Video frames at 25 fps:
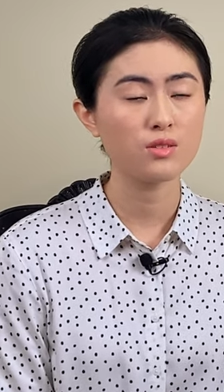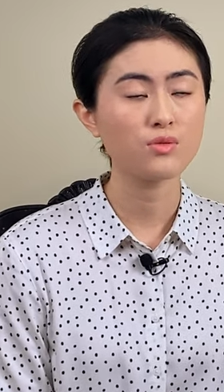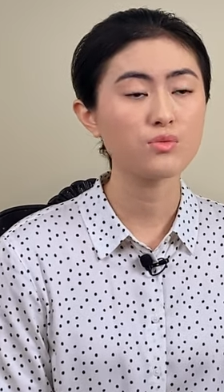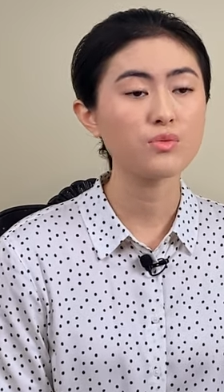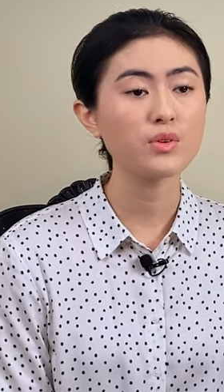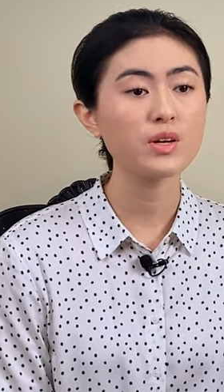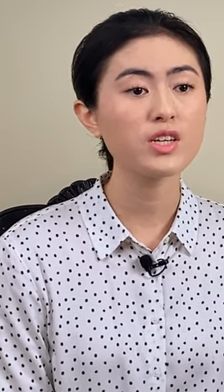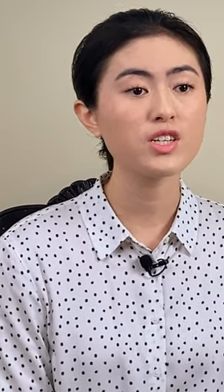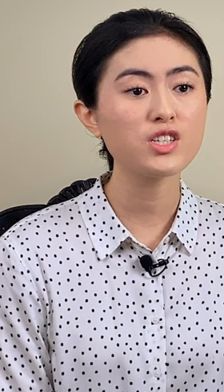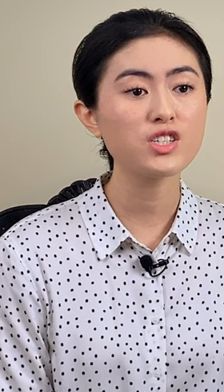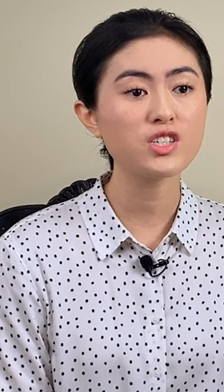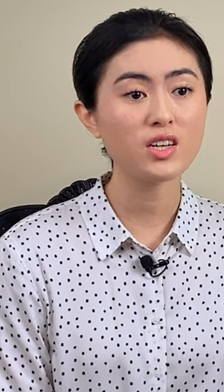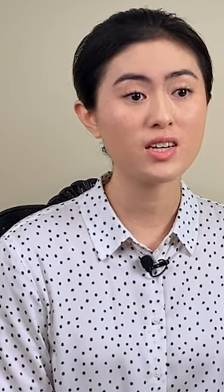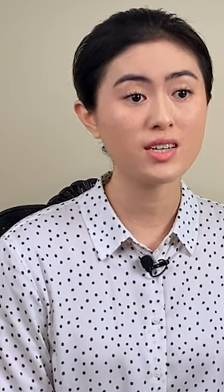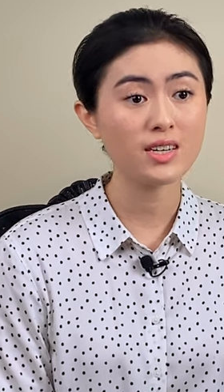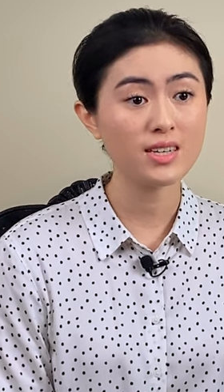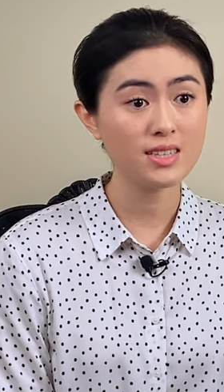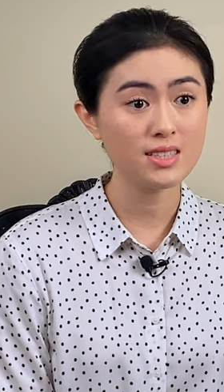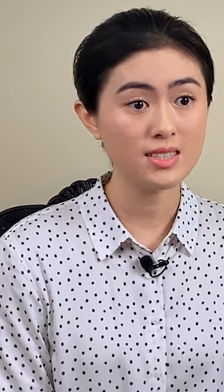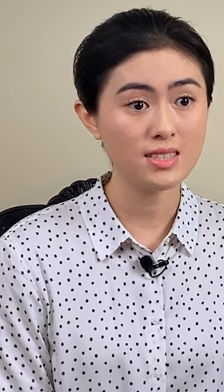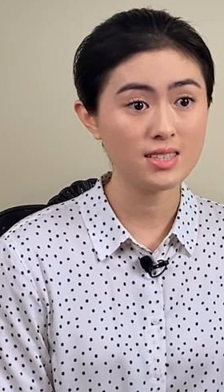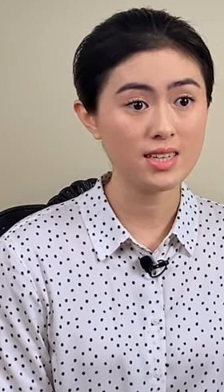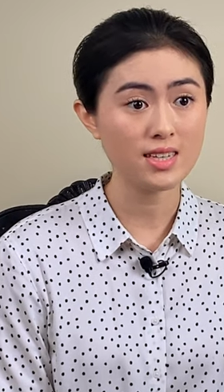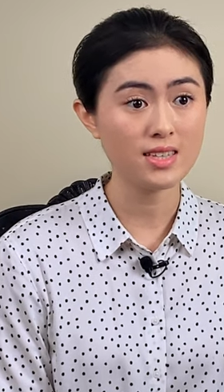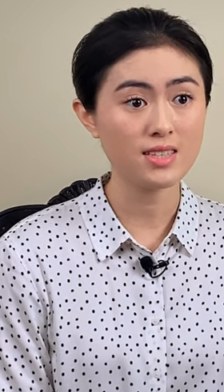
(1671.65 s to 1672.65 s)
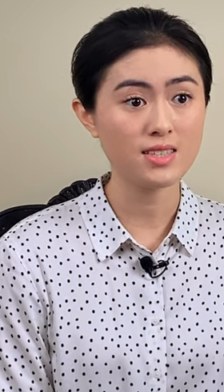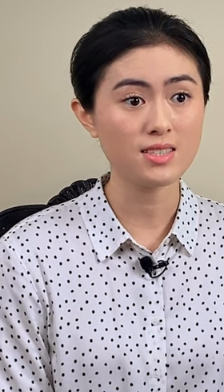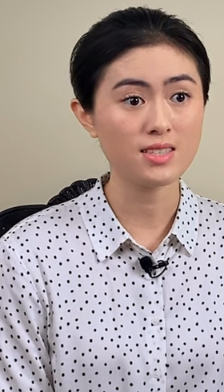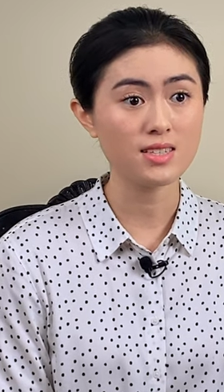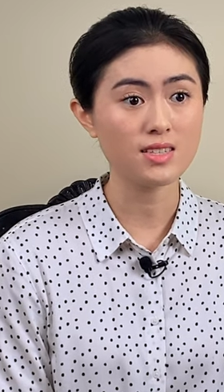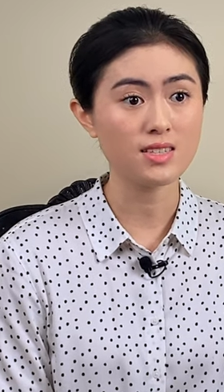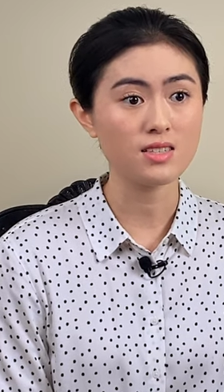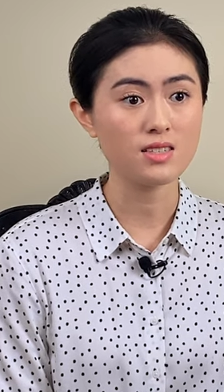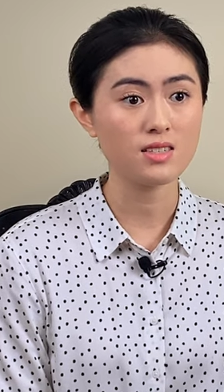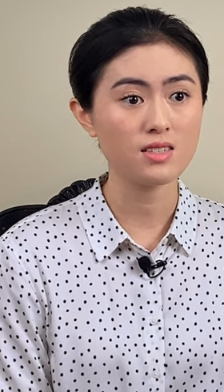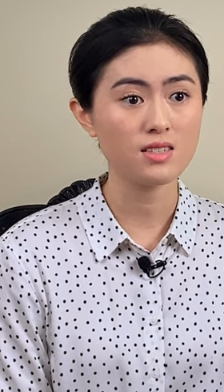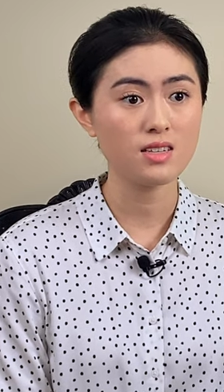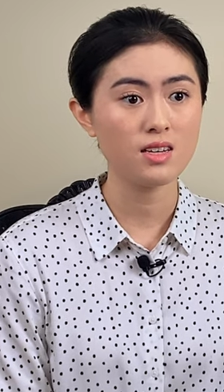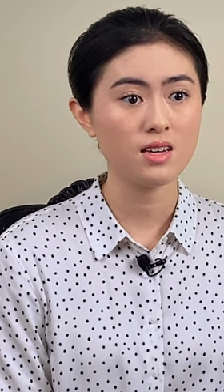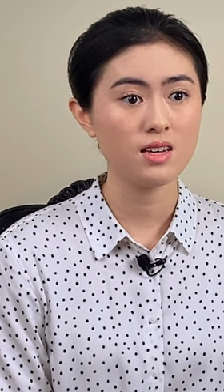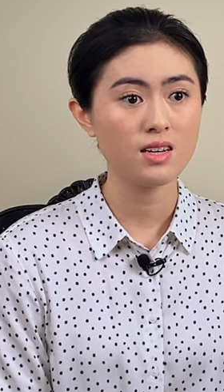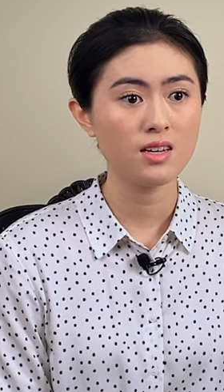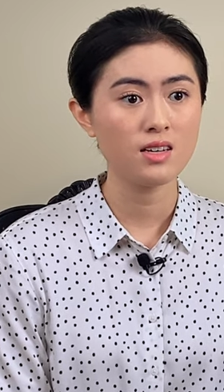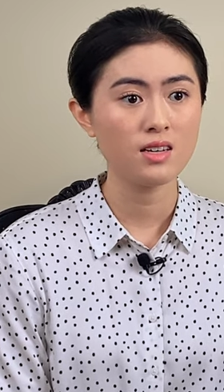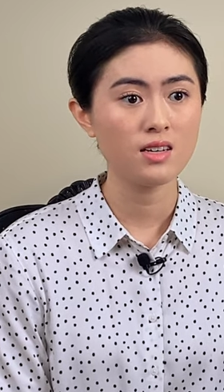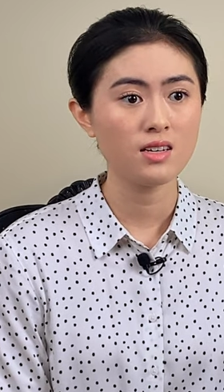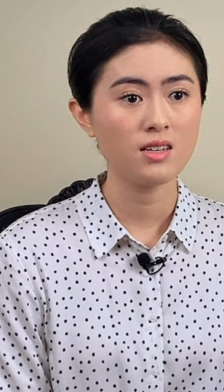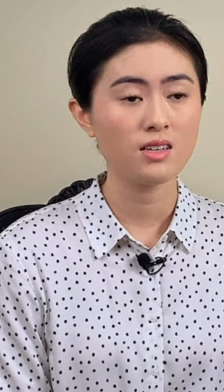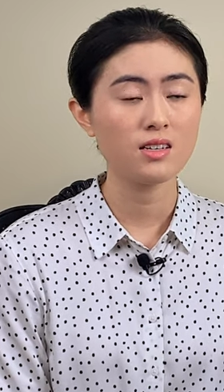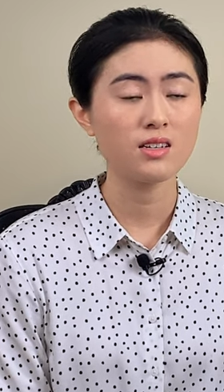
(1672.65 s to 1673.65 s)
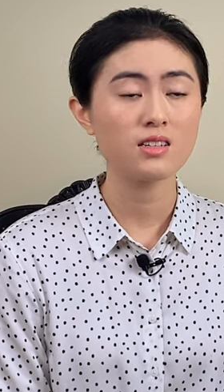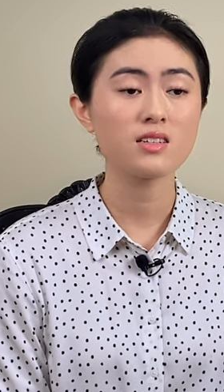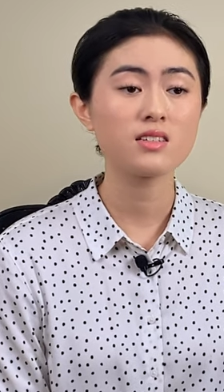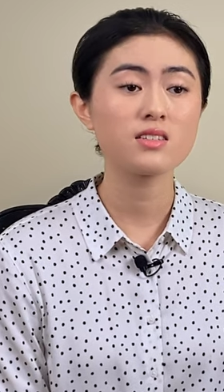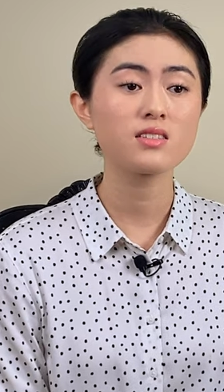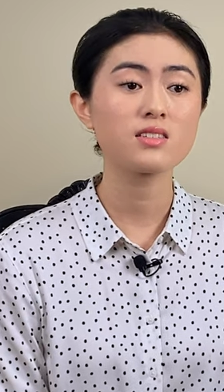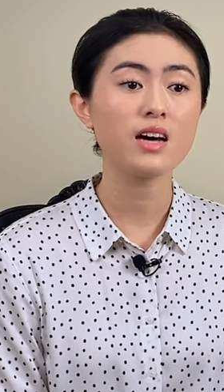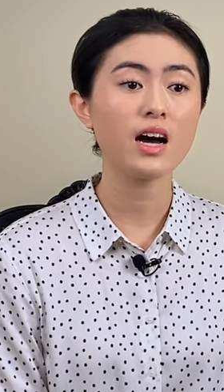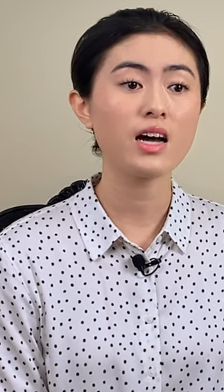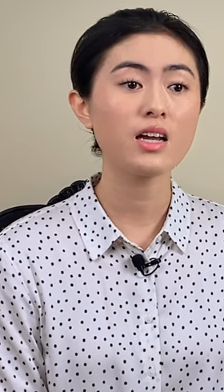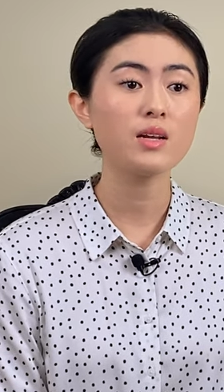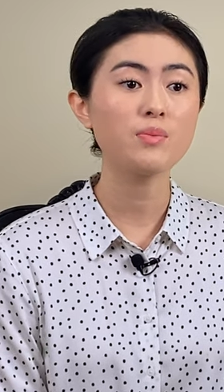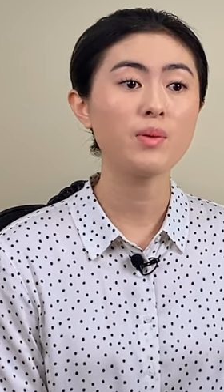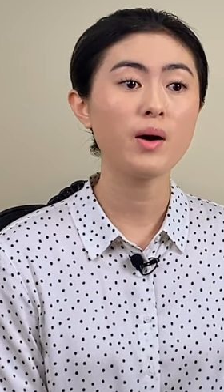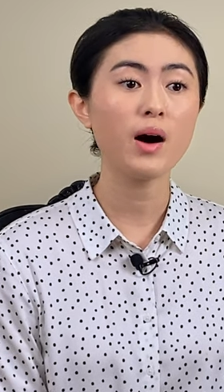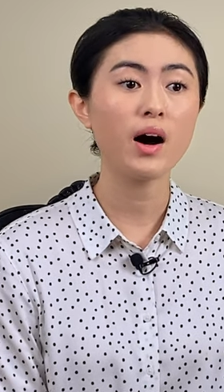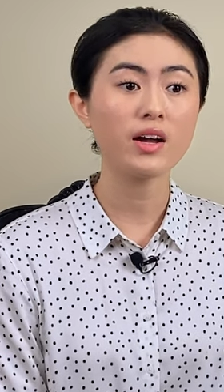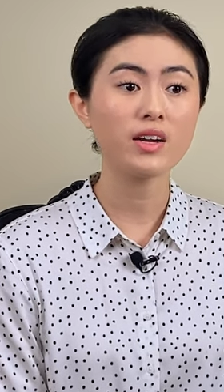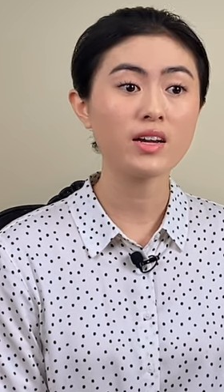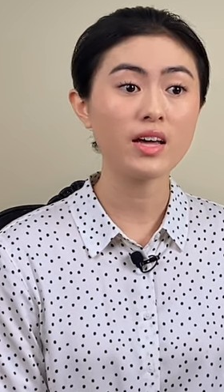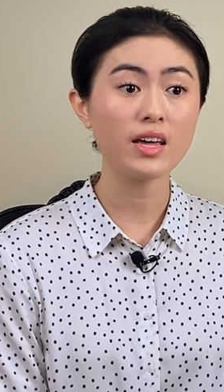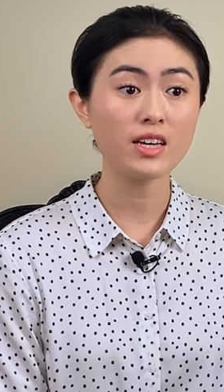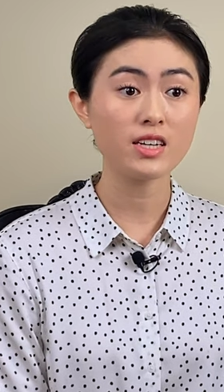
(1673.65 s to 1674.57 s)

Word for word: reach a consensus, and decide upon